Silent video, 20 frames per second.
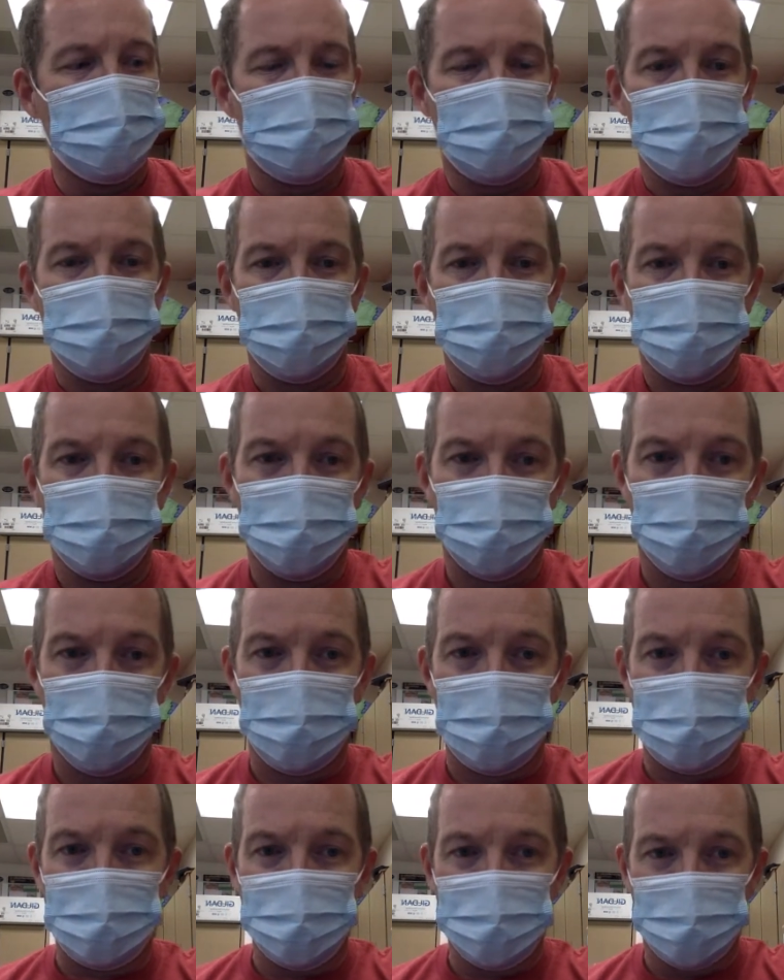The
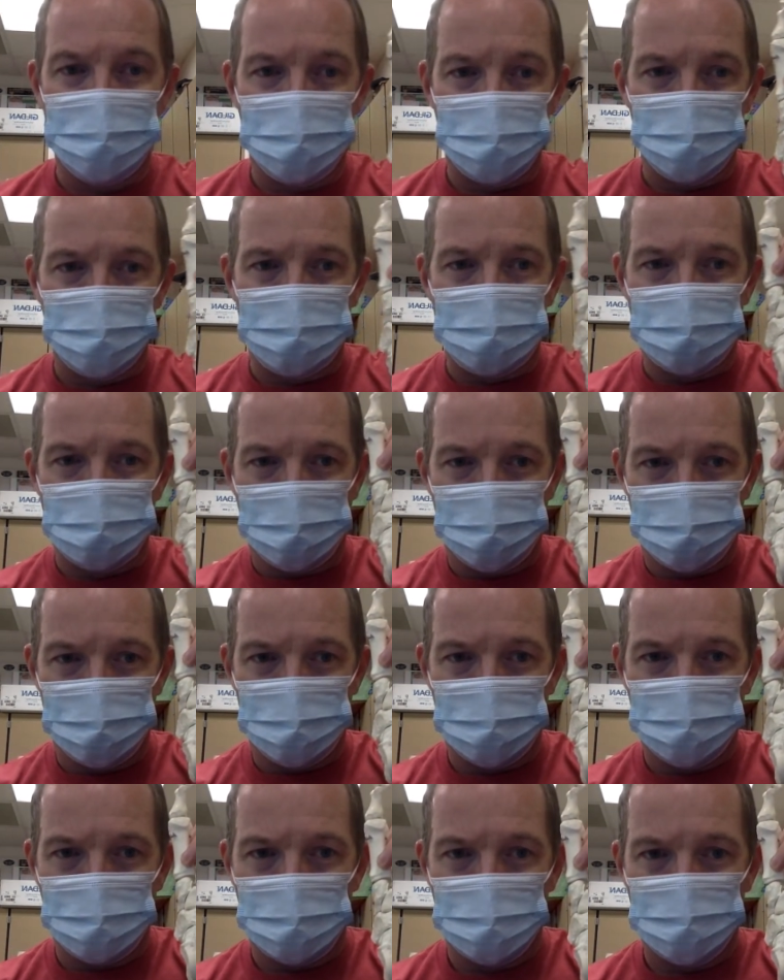remaining three tarsal
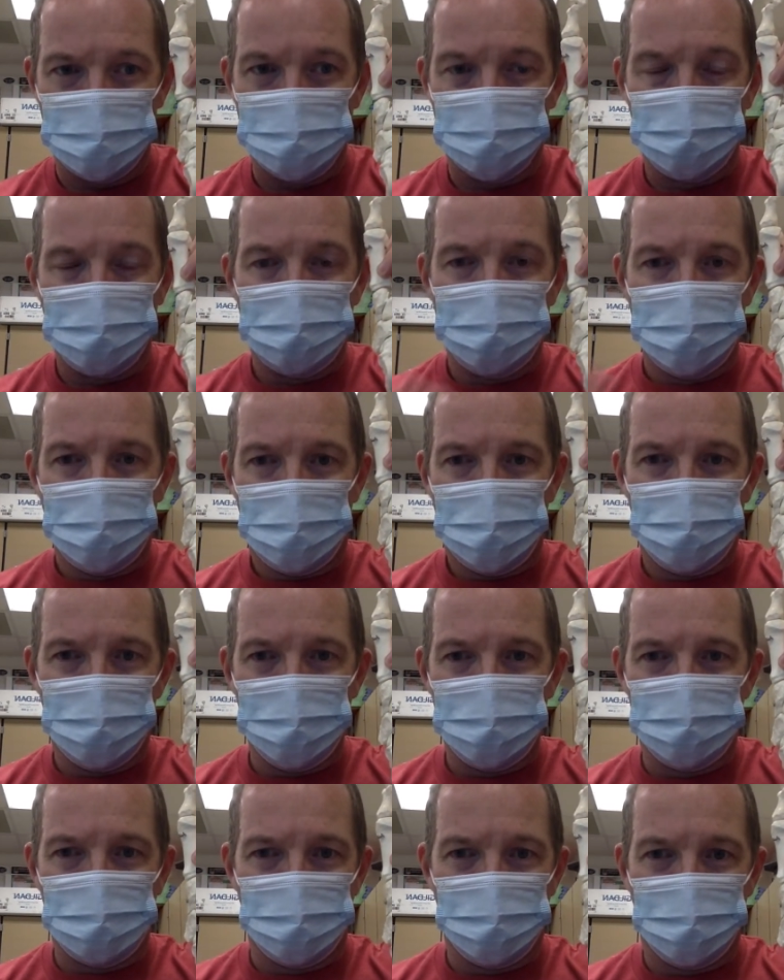bones all
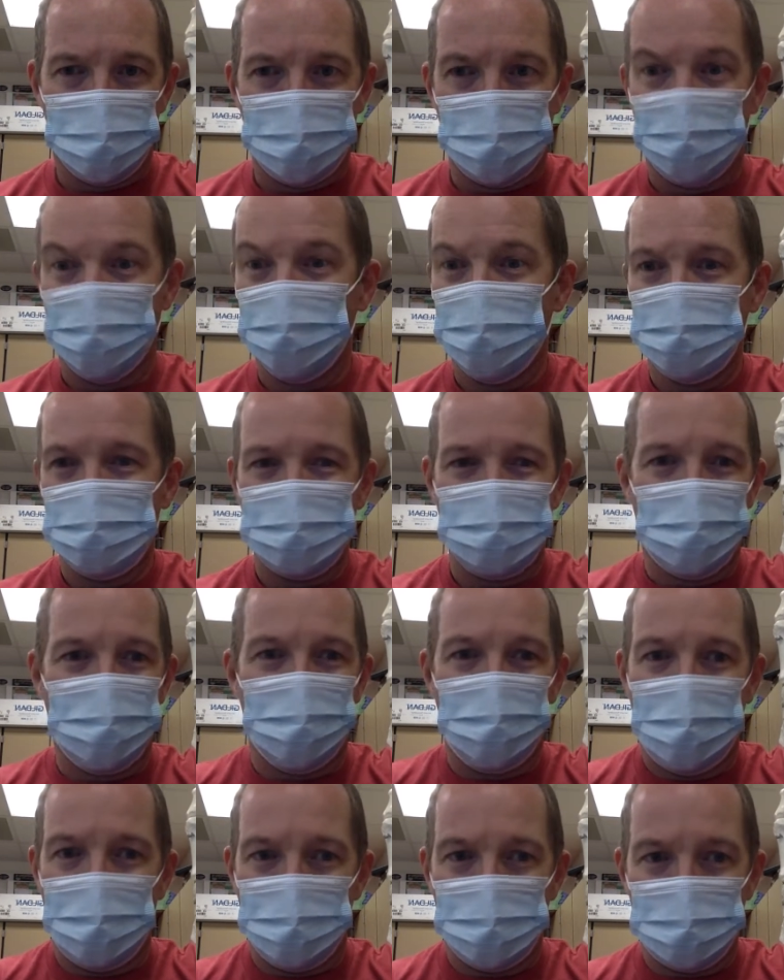sort of come from the same
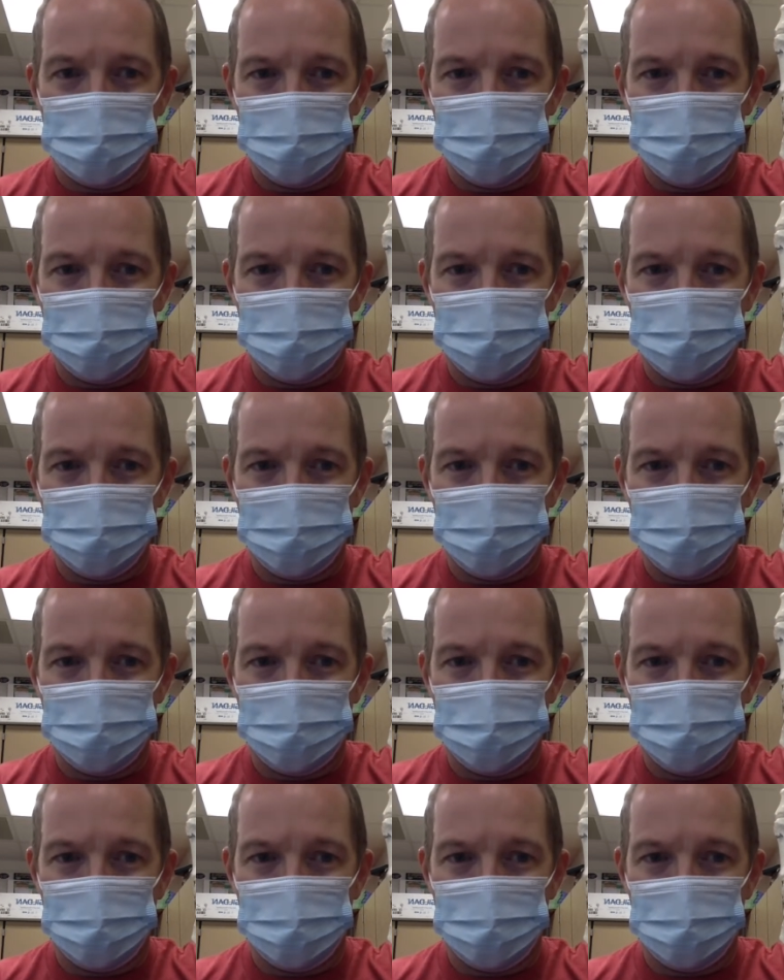family.